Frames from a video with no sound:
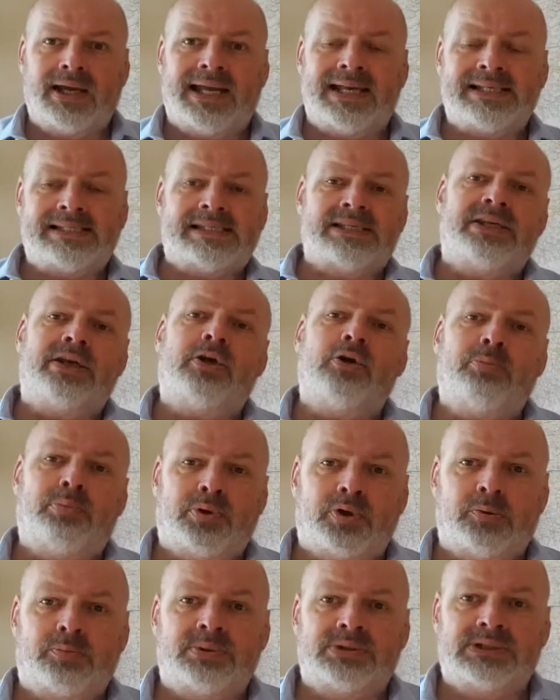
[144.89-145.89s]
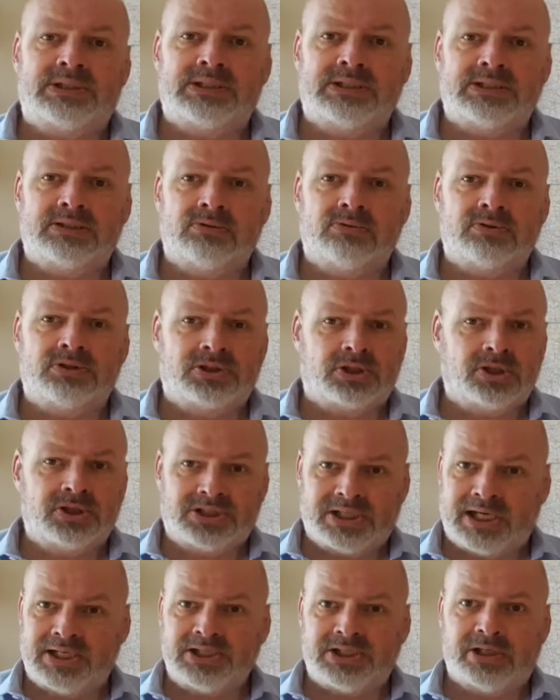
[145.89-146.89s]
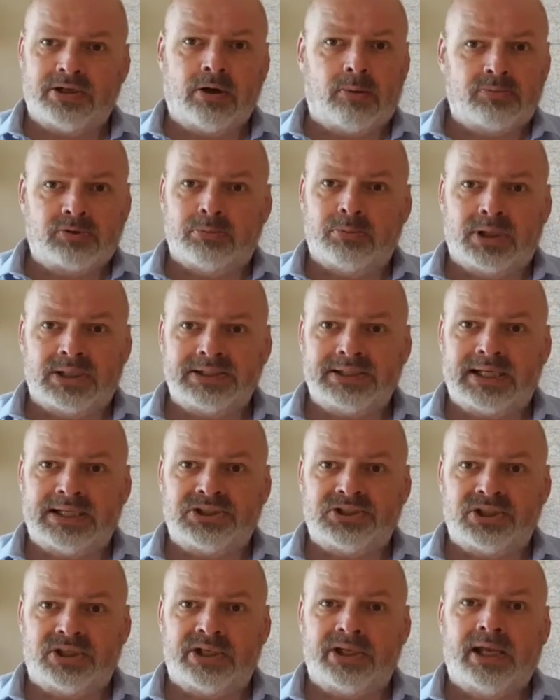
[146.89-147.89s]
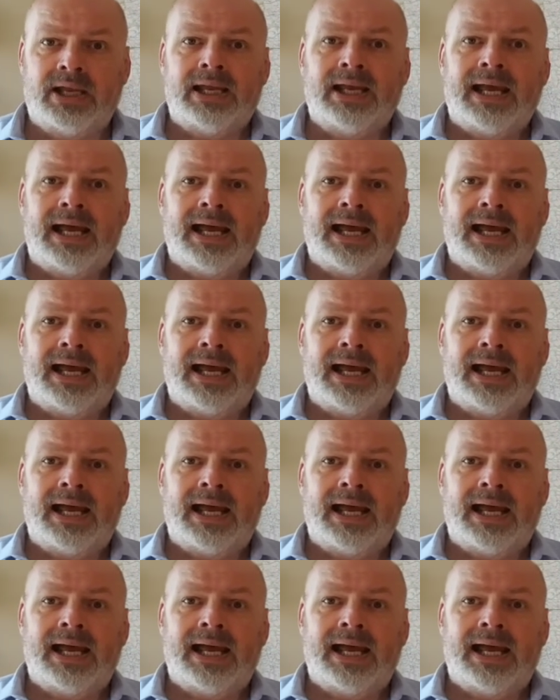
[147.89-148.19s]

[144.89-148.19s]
SEO purposes or search engine optimization,